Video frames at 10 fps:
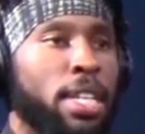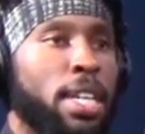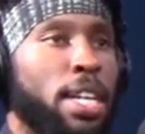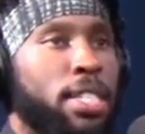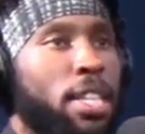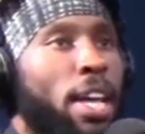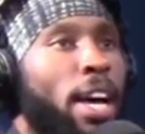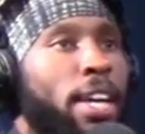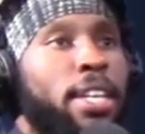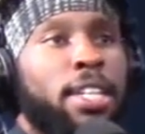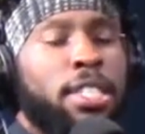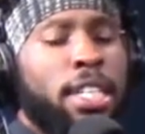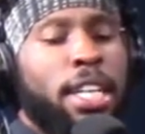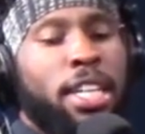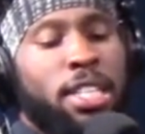it's like he was like,
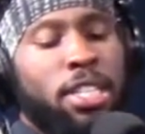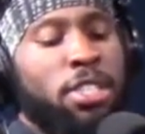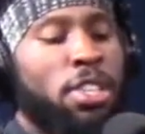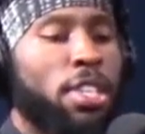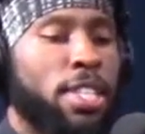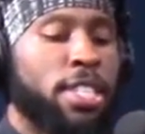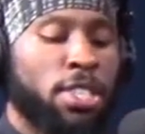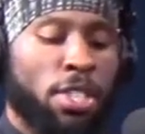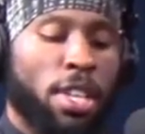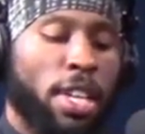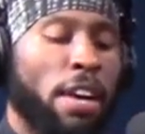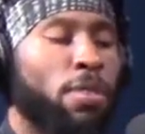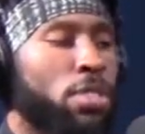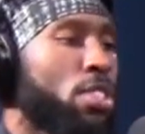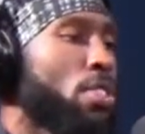yeah, these are the
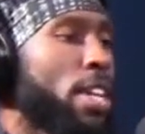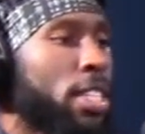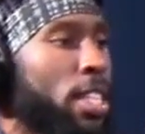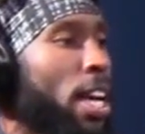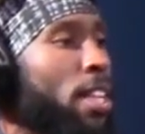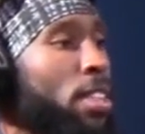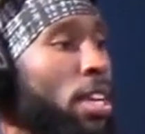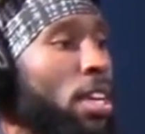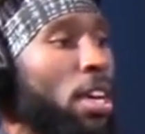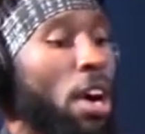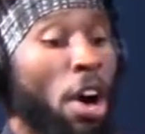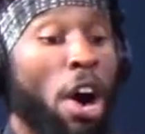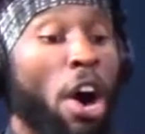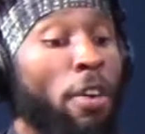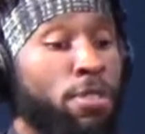levels of training that the
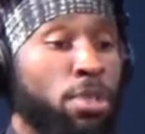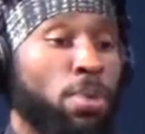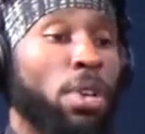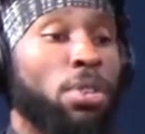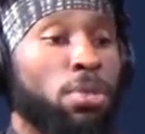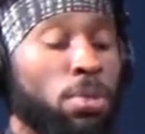officer will go through.